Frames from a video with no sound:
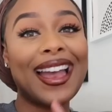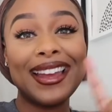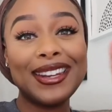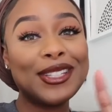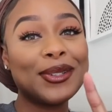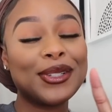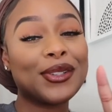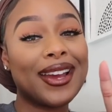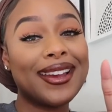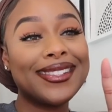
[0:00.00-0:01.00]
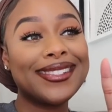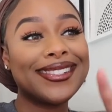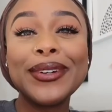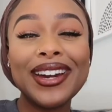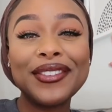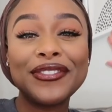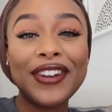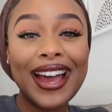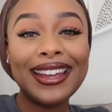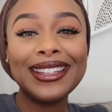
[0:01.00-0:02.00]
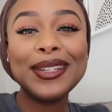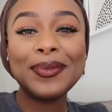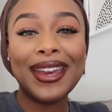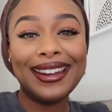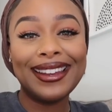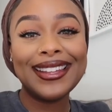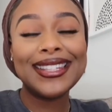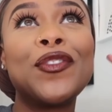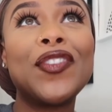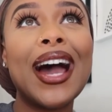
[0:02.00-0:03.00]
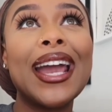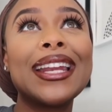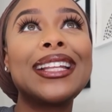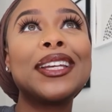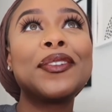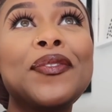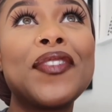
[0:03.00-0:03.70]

I need to address. We have finally made it, finally,